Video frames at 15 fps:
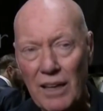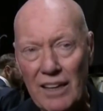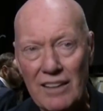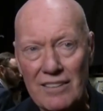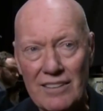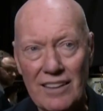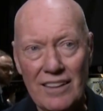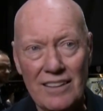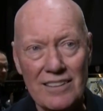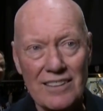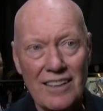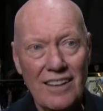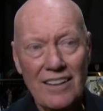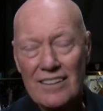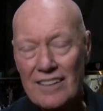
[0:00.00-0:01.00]
magazines,
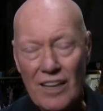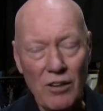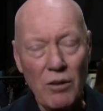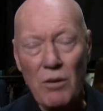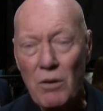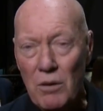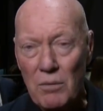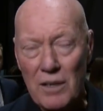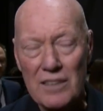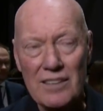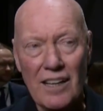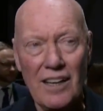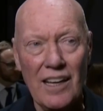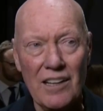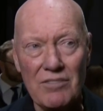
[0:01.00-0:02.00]
they always
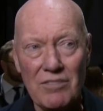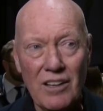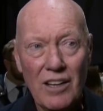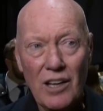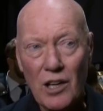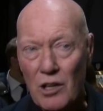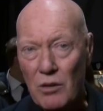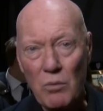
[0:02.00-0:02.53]
have uh,